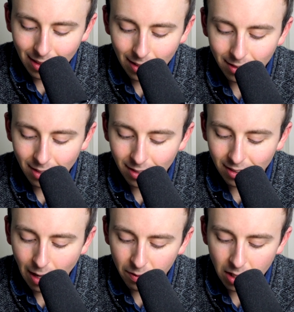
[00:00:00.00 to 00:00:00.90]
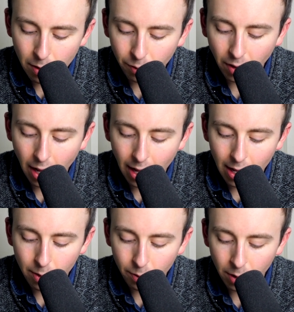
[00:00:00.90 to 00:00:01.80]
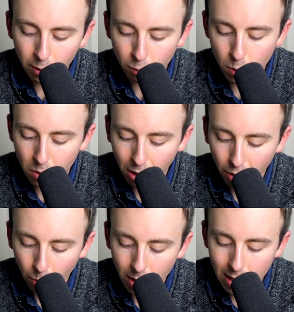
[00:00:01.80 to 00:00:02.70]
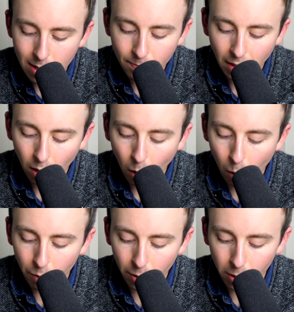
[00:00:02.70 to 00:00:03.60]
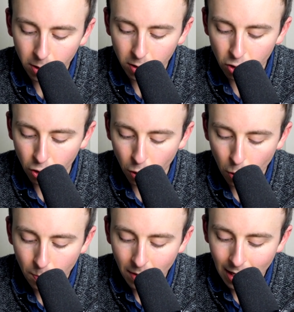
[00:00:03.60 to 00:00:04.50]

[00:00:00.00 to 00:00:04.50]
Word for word: this 75 root 3 over 2.